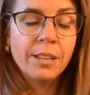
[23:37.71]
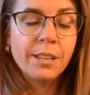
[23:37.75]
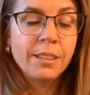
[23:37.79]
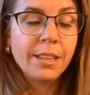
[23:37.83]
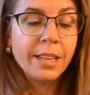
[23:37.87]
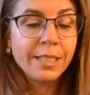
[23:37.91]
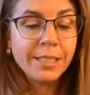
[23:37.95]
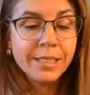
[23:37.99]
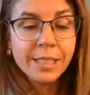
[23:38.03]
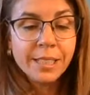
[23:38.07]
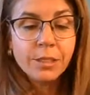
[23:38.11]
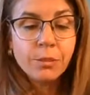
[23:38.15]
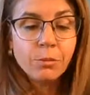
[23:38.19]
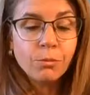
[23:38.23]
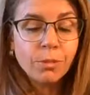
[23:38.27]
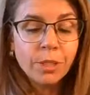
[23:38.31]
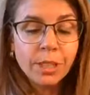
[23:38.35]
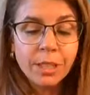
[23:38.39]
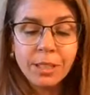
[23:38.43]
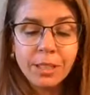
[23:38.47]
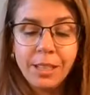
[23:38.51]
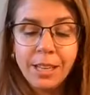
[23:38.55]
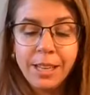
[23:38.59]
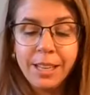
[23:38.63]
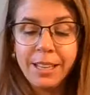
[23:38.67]
they didn't
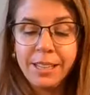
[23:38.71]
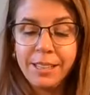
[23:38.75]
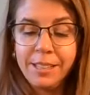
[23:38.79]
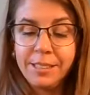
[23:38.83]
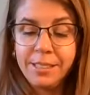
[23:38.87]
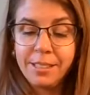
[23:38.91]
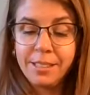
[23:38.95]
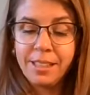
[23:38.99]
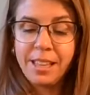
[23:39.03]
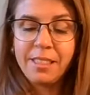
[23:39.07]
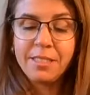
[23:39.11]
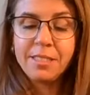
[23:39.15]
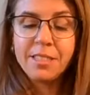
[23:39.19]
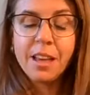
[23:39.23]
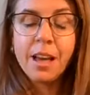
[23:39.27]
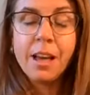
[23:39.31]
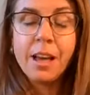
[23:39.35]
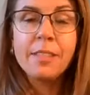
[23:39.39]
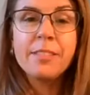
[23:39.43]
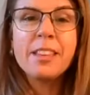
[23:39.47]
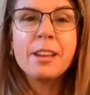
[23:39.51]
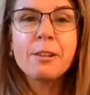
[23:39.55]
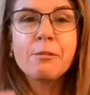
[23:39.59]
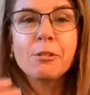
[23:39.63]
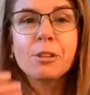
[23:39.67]
realize they
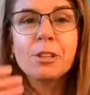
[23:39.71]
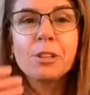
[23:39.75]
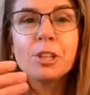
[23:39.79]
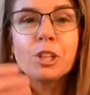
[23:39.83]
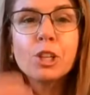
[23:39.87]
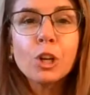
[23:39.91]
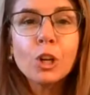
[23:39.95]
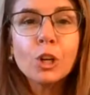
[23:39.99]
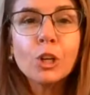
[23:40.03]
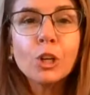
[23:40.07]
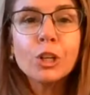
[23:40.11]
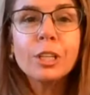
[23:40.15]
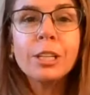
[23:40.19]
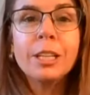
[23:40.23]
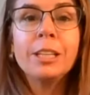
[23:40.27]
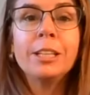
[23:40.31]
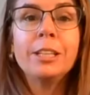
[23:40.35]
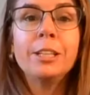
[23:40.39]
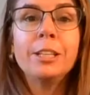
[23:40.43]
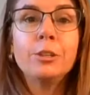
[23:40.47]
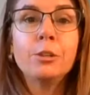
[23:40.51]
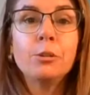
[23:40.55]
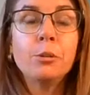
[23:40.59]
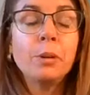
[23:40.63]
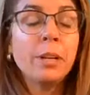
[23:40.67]
thought they were hurting
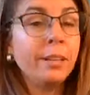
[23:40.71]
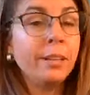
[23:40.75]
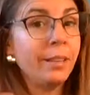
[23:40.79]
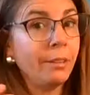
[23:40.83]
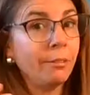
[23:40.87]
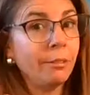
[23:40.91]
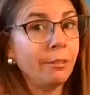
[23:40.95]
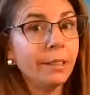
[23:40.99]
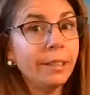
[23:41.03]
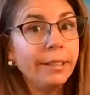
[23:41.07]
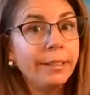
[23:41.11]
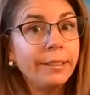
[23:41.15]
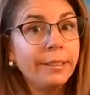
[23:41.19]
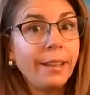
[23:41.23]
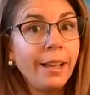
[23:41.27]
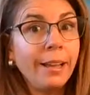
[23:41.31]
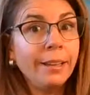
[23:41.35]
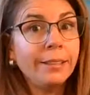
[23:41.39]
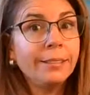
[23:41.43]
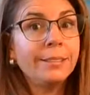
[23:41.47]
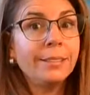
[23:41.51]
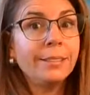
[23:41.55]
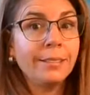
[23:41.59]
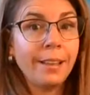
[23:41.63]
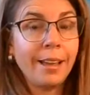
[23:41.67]
you and they really
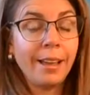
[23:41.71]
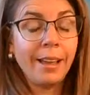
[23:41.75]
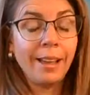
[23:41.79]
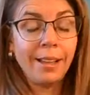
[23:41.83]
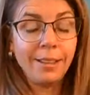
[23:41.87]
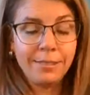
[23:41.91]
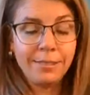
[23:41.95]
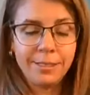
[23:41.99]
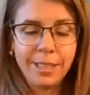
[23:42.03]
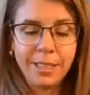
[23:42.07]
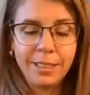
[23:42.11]
liked that.